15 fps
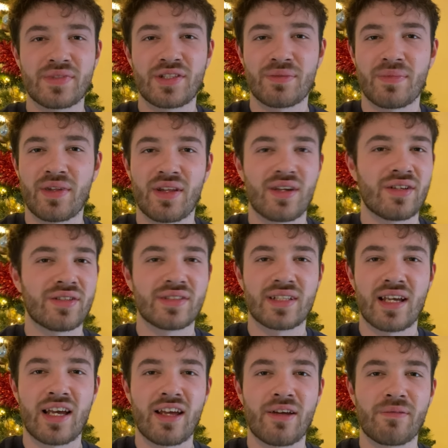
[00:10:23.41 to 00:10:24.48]
some of those
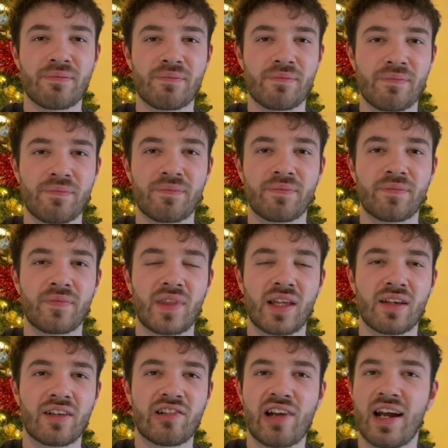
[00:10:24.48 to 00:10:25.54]

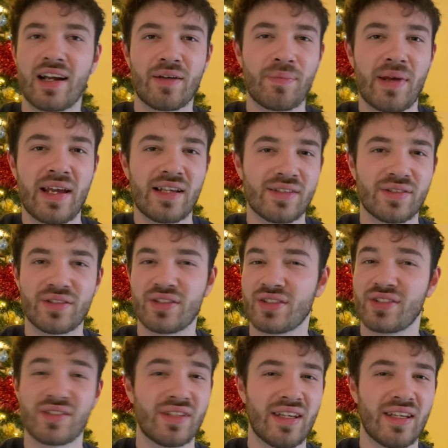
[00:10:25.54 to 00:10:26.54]
crankbaits are just